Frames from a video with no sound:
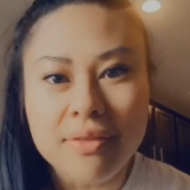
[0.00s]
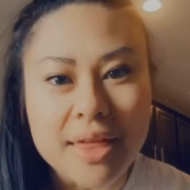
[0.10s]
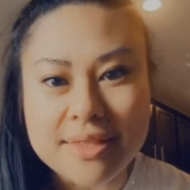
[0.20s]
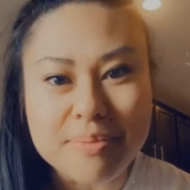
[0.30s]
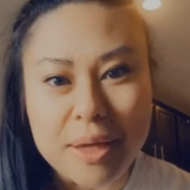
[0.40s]

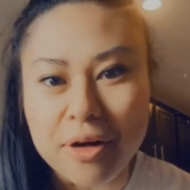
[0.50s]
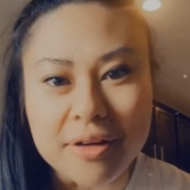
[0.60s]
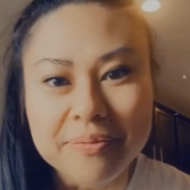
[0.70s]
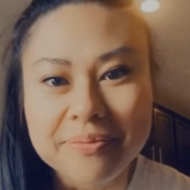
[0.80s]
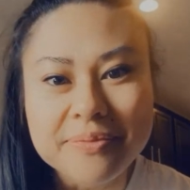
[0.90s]
that's
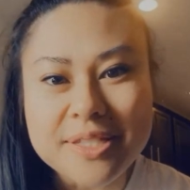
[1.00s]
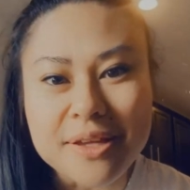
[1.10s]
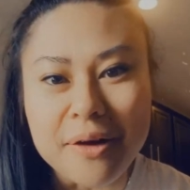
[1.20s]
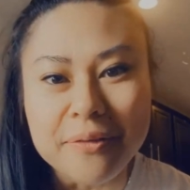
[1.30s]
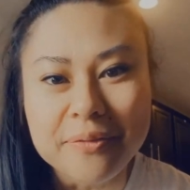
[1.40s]
better.
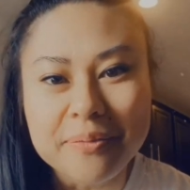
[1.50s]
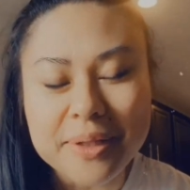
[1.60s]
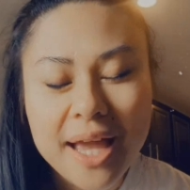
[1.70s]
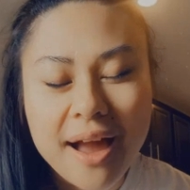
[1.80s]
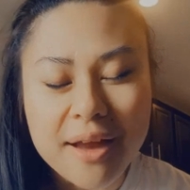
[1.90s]
So,
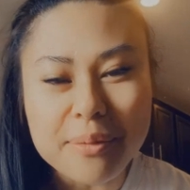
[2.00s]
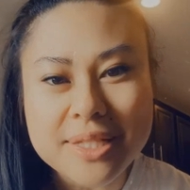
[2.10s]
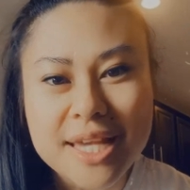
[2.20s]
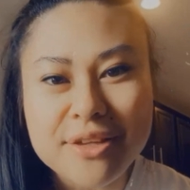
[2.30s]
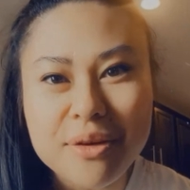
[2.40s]
but yeah, I
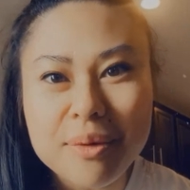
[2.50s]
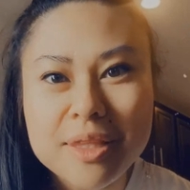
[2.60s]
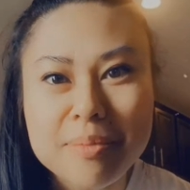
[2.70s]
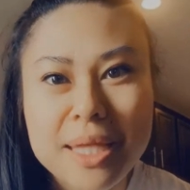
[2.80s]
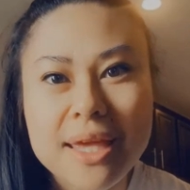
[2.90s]
will take you
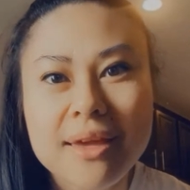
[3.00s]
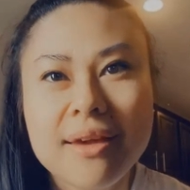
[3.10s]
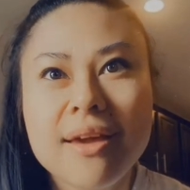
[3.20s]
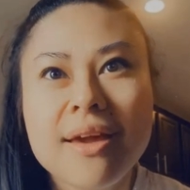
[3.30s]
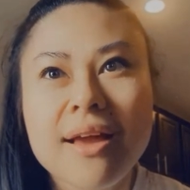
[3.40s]
with me
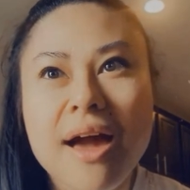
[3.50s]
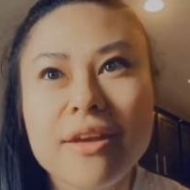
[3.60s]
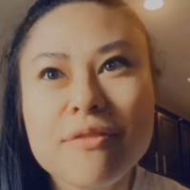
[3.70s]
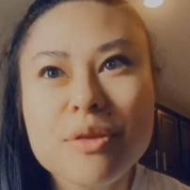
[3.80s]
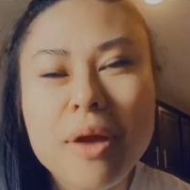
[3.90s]

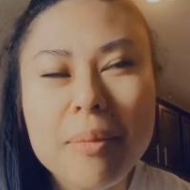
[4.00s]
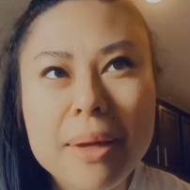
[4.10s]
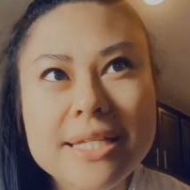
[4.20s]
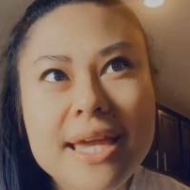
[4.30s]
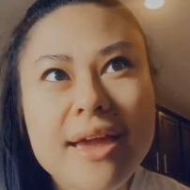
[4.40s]
kind of throughout
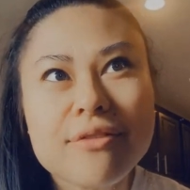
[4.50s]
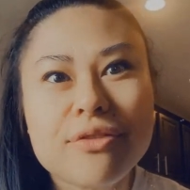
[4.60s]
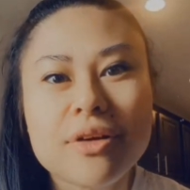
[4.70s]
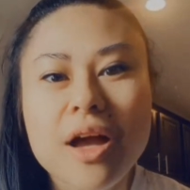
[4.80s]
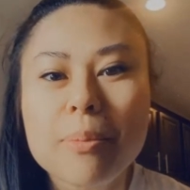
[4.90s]
my day
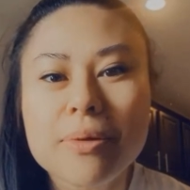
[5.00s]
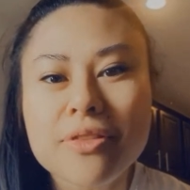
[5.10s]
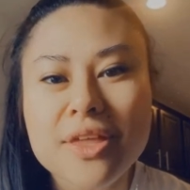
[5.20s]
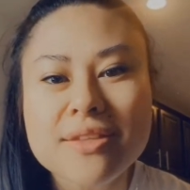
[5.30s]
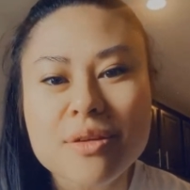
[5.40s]
for a couple
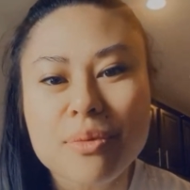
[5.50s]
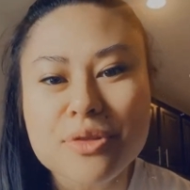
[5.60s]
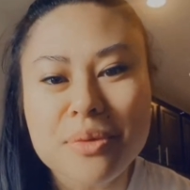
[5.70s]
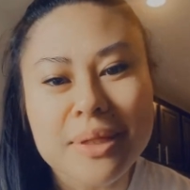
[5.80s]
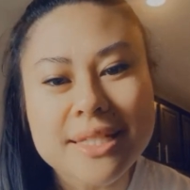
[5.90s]
of things that we're
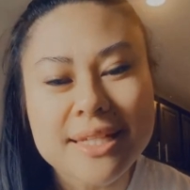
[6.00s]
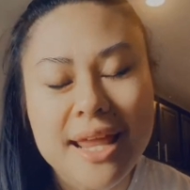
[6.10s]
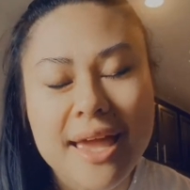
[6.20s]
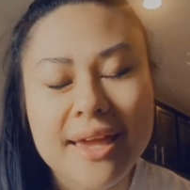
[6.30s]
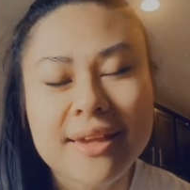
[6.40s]
doing
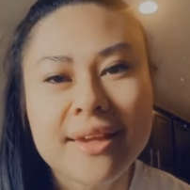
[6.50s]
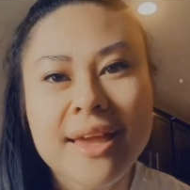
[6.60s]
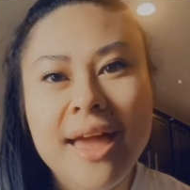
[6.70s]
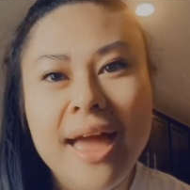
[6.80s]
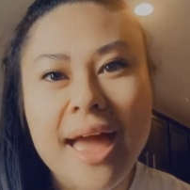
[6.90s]
today,
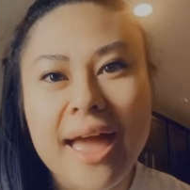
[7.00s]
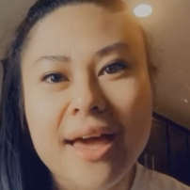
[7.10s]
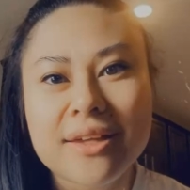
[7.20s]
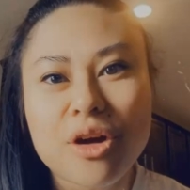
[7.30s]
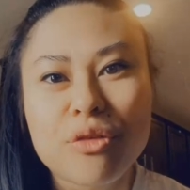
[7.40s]

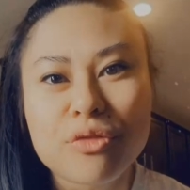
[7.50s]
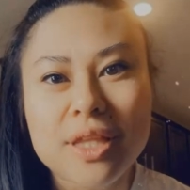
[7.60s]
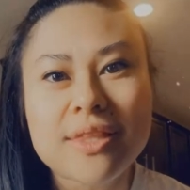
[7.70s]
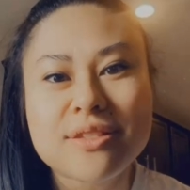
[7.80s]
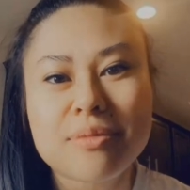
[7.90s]
and
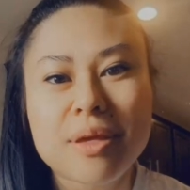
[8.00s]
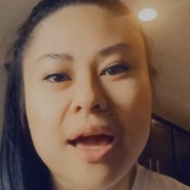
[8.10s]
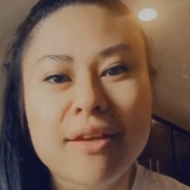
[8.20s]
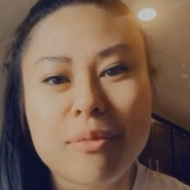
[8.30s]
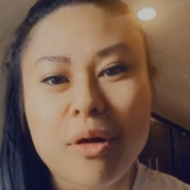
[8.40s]
hopefully this will be
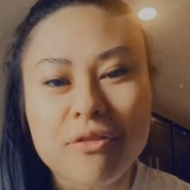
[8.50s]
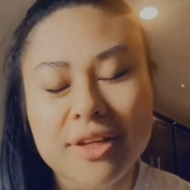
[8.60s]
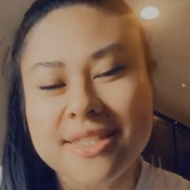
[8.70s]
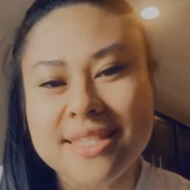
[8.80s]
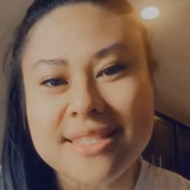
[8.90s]
kind of more of
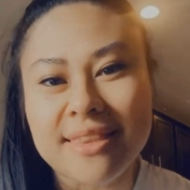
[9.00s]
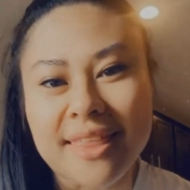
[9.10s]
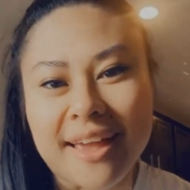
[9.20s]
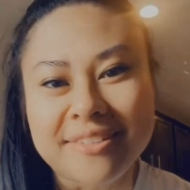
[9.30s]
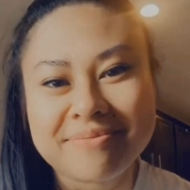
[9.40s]
a consistent
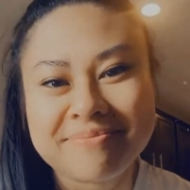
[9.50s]
thing.